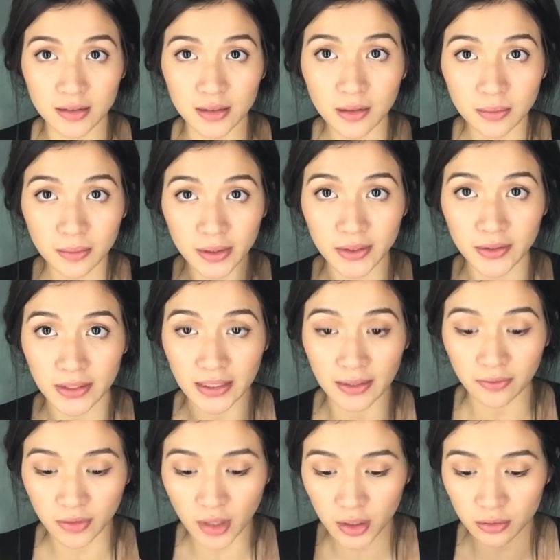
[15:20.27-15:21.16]
Don't
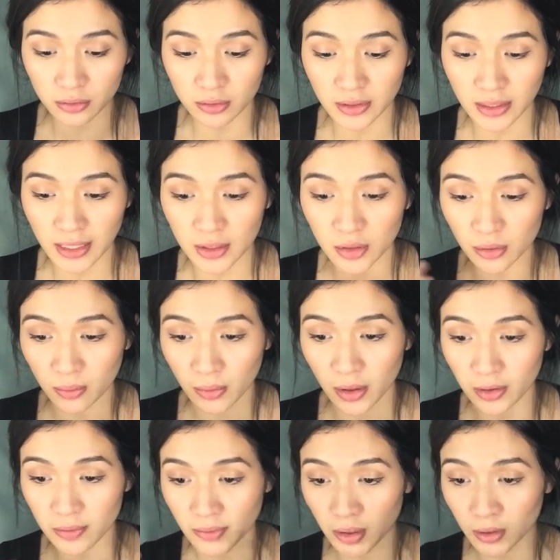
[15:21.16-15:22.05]
worry. If not today,
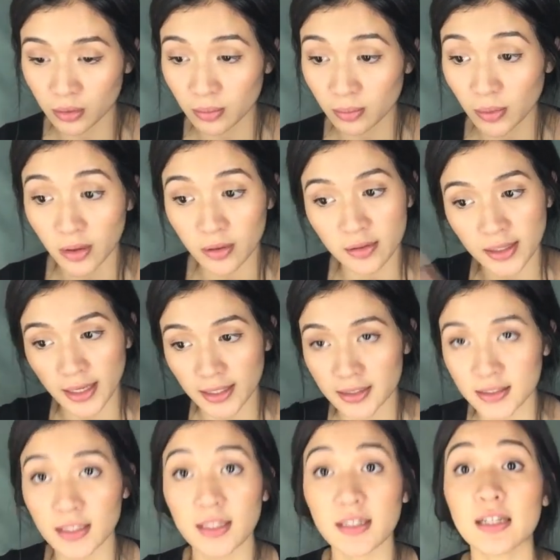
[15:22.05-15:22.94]
tomorrow. Not tomorrow,
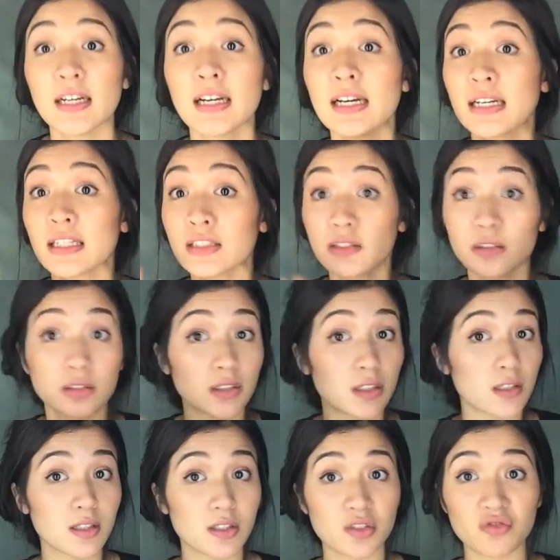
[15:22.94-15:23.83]
next year. To
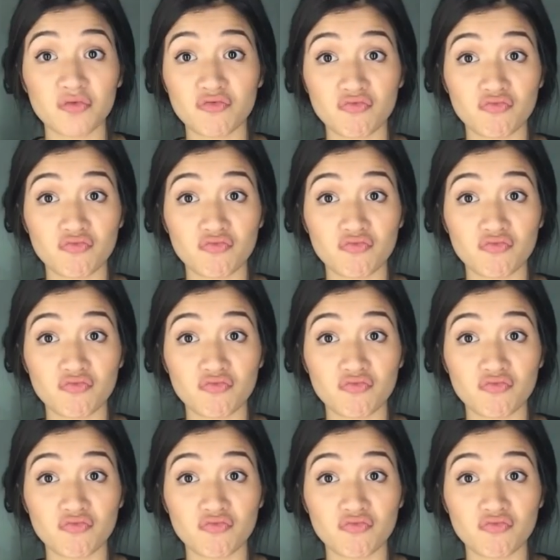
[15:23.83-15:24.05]
just